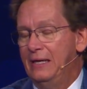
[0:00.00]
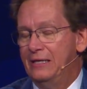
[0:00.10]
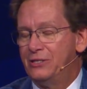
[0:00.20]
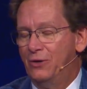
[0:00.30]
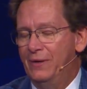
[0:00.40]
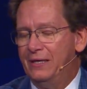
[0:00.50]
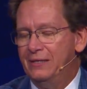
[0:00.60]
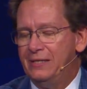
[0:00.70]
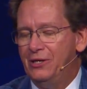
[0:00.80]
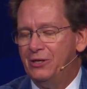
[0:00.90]
And so we
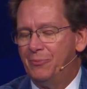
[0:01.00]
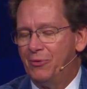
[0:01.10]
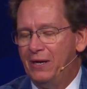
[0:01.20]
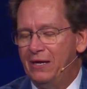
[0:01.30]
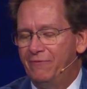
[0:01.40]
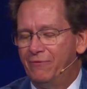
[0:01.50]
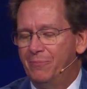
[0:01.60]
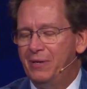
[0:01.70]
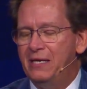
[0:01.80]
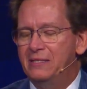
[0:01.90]
continue to pray for
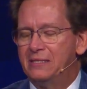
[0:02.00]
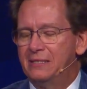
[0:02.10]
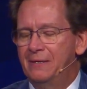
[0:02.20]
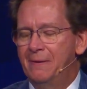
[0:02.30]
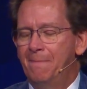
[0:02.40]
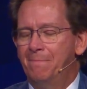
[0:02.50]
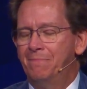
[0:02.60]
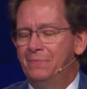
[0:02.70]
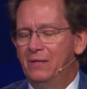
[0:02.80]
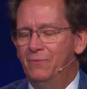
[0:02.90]
peace.
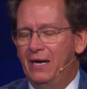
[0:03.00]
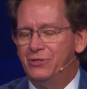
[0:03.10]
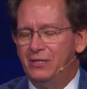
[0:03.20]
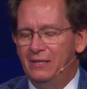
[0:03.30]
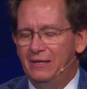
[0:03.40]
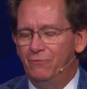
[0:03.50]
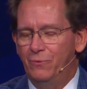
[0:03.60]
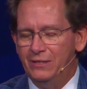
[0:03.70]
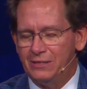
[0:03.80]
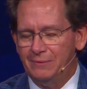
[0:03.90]
We ask you to give
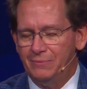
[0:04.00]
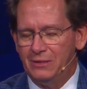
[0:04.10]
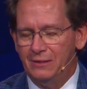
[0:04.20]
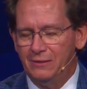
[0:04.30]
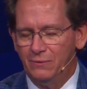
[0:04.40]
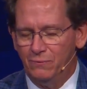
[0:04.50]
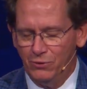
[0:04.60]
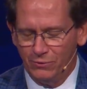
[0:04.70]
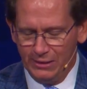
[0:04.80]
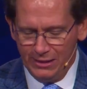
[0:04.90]
wisdom to
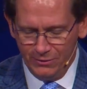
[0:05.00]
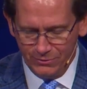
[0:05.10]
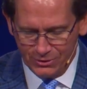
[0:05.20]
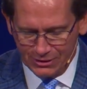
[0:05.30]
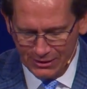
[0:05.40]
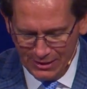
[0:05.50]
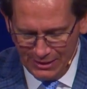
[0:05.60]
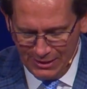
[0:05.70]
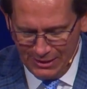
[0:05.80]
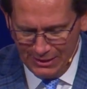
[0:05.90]
world leaders
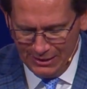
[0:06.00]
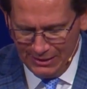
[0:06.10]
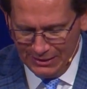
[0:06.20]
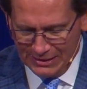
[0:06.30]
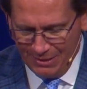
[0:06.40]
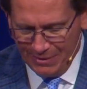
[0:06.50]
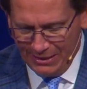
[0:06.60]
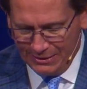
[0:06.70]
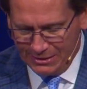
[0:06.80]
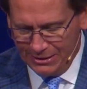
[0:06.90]
as they
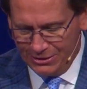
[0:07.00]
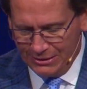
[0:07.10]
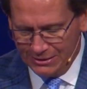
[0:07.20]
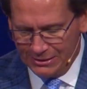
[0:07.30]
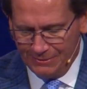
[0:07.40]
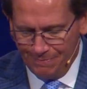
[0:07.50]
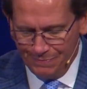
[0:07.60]
make decisions.